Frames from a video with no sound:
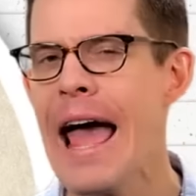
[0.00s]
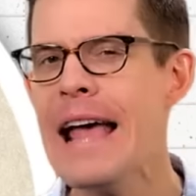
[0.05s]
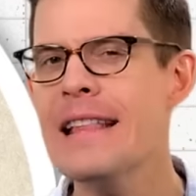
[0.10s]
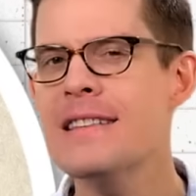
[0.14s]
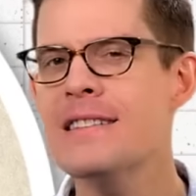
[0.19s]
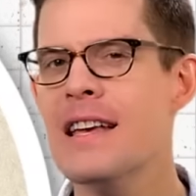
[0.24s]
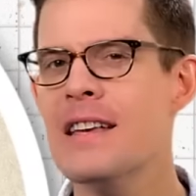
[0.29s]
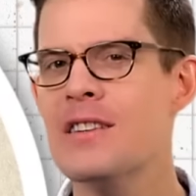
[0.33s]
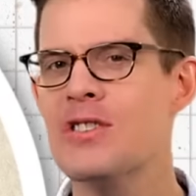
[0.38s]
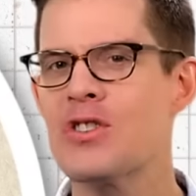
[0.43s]

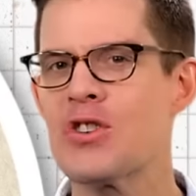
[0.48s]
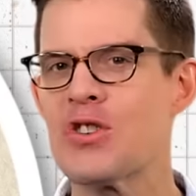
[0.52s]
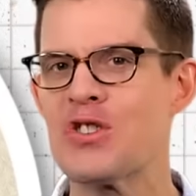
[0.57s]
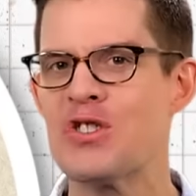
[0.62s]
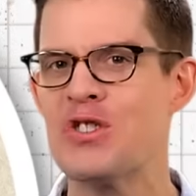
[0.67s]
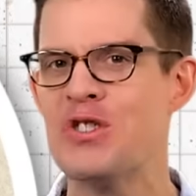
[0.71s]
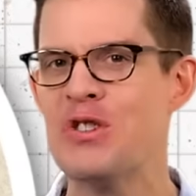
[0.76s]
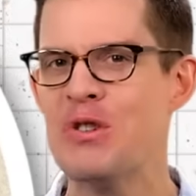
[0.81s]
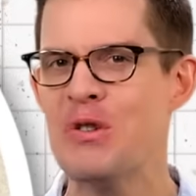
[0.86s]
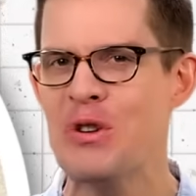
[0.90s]

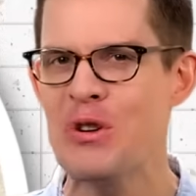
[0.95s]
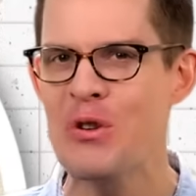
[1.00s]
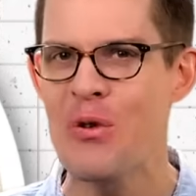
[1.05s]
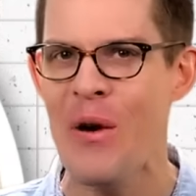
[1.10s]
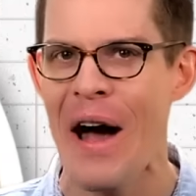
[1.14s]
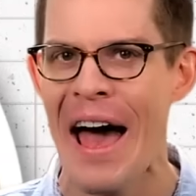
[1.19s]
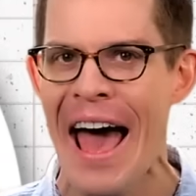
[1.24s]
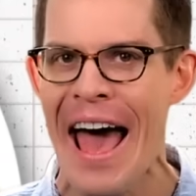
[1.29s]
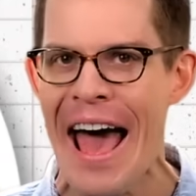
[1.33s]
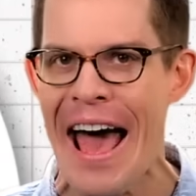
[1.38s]
ancestors do you
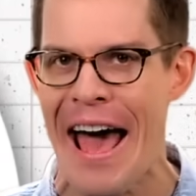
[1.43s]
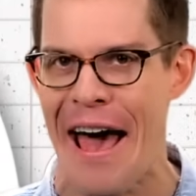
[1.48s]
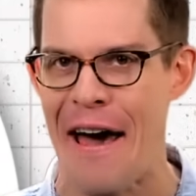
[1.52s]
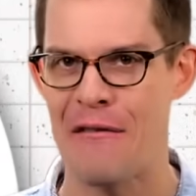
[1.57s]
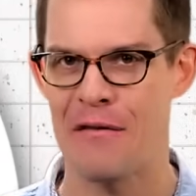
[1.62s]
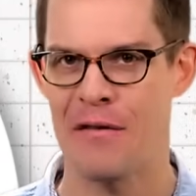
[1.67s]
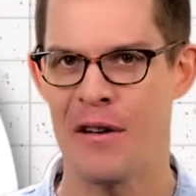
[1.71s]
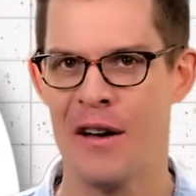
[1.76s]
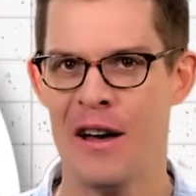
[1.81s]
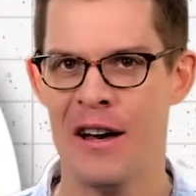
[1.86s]

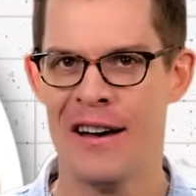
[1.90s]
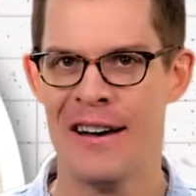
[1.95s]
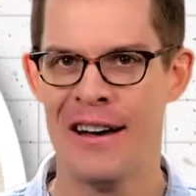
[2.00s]
have?